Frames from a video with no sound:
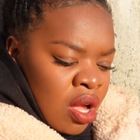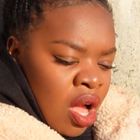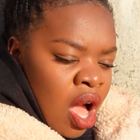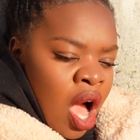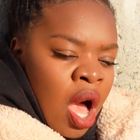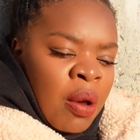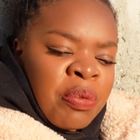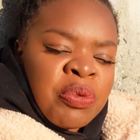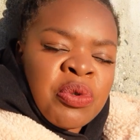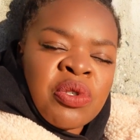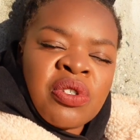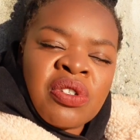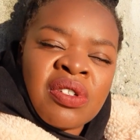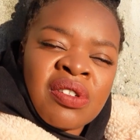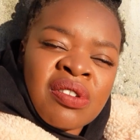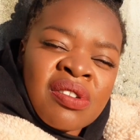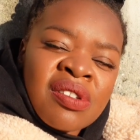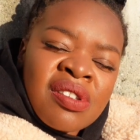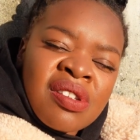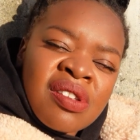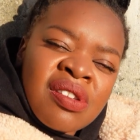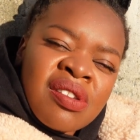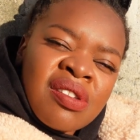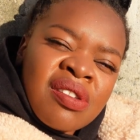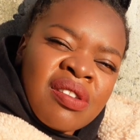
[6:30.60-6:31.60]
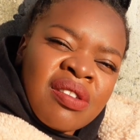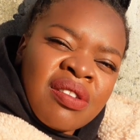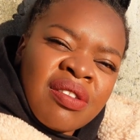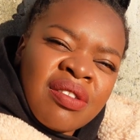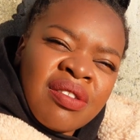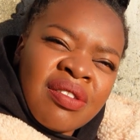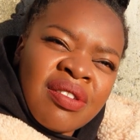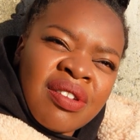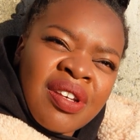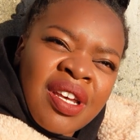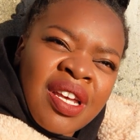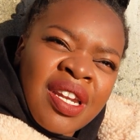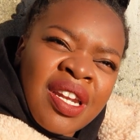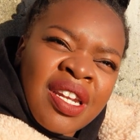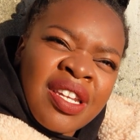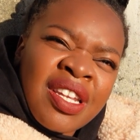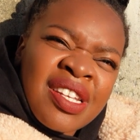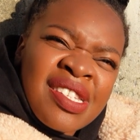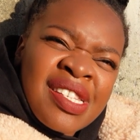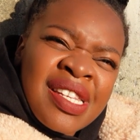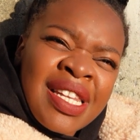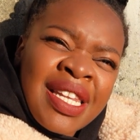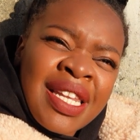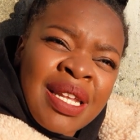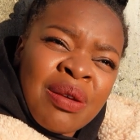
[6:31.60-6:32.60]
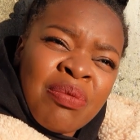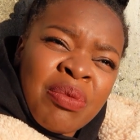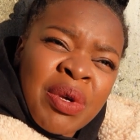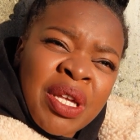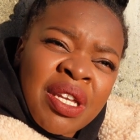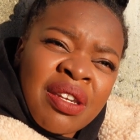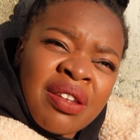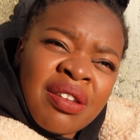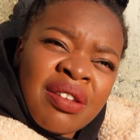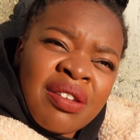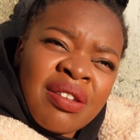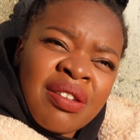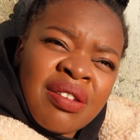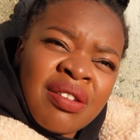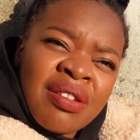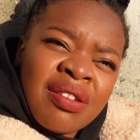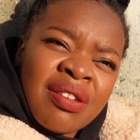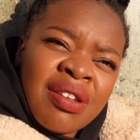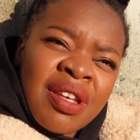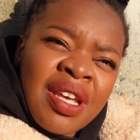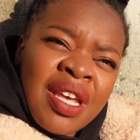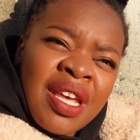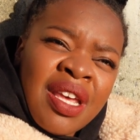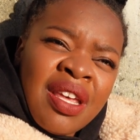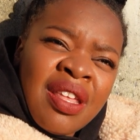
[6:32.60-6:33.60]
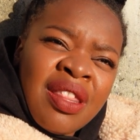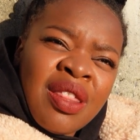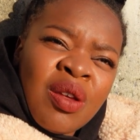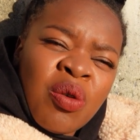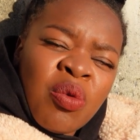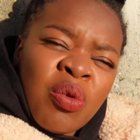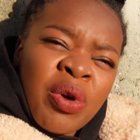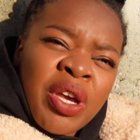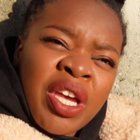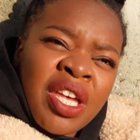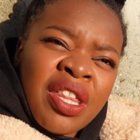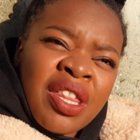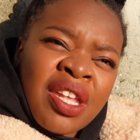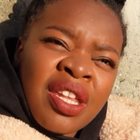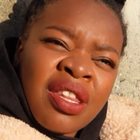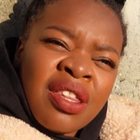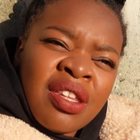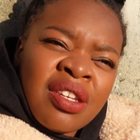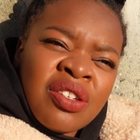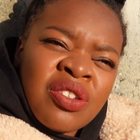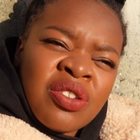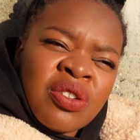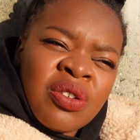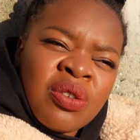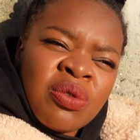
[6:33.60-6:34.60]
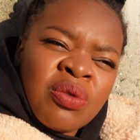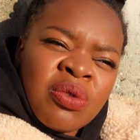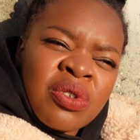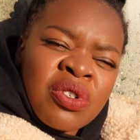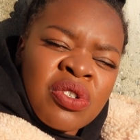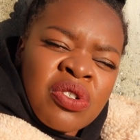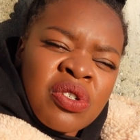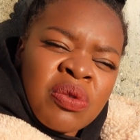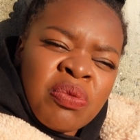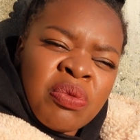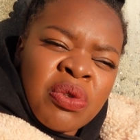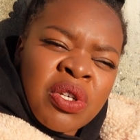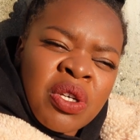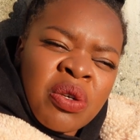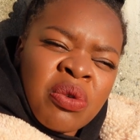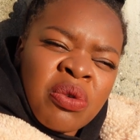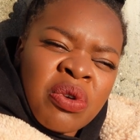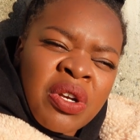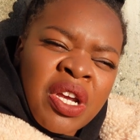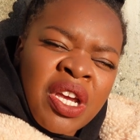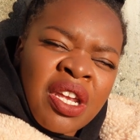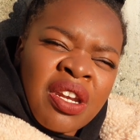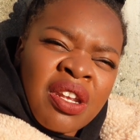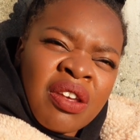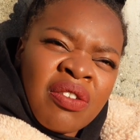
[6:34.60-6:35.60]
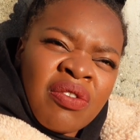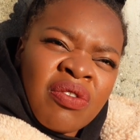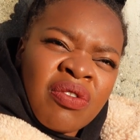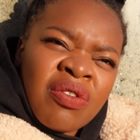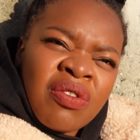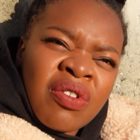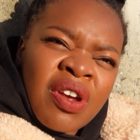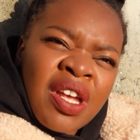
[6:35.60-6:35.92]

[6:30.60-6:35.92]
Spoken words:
options, and it doesn't limit the way that the children should be creative.